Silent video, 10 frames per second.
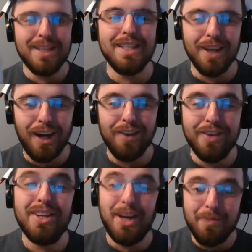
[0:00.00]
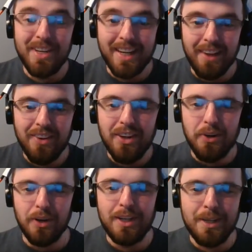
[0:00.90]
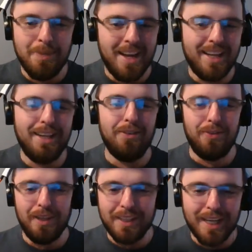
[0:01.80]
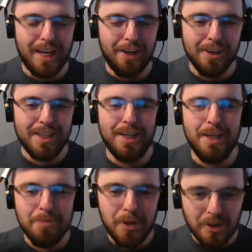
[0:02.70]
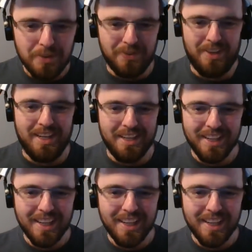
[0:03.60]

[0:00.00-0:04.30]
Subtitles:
see all of you come together in order to make a really entertaining movie.